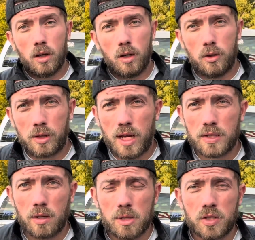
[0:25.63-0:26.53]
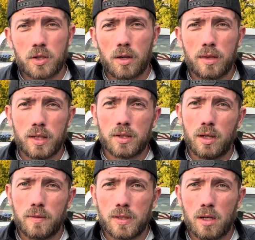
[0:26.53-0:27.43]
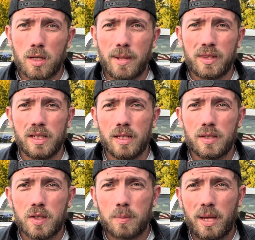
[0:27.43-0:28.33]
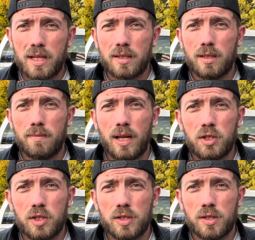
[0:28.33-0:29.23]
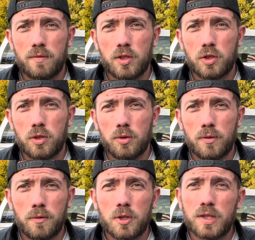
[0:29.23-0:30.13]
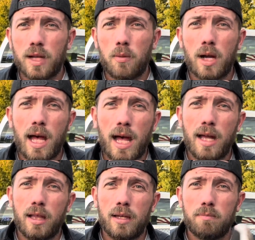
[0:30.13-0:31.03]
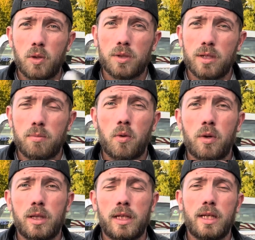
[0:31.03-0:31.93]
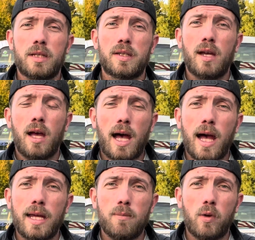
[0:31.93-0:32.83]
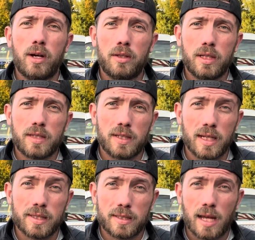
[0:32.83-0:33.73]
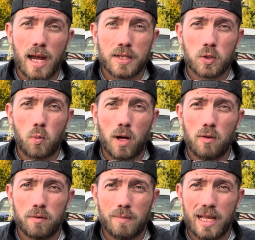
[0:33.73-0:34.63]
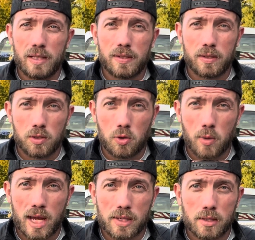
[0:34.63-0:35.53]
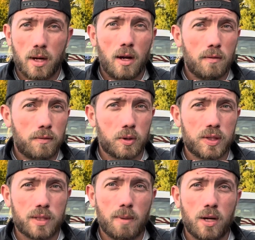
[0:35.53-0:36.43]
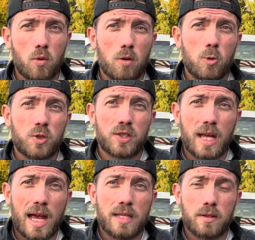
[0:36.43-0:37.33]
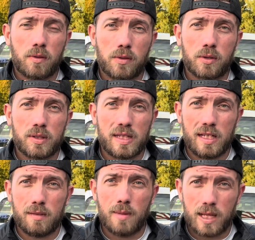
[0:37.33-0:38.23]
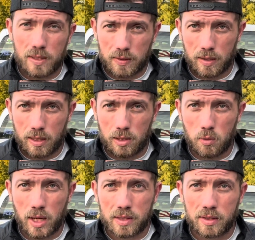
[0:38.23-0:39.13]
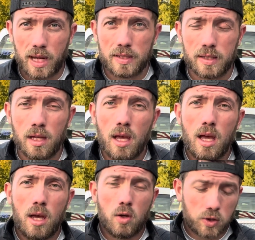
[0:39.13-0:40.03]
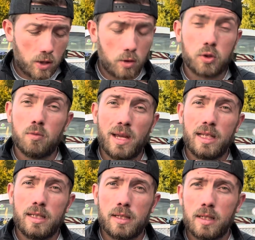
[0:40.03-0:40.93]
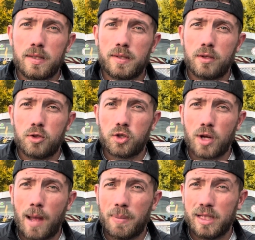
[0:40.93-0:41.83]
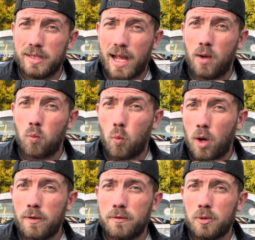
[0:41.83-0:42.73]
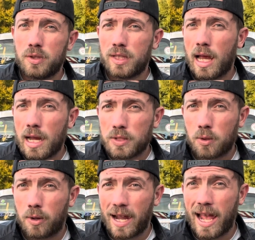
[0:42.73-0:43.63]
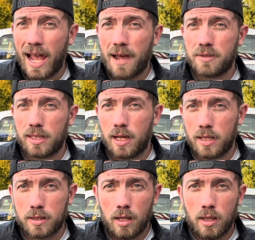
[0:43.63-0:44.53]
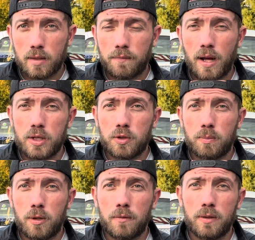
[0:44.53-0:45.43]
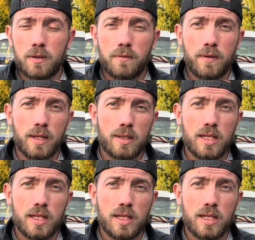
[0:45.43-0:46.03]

Okay, so I'm going to start things off talking about the specs and dimensions of the shoe. The first thing I want to highlight most importantly is I am wearing this in a size 12 men's US versus my normal size 13 men's in US sizing. So you may need to consider shopping down one full size or a half size to find your perfect fit.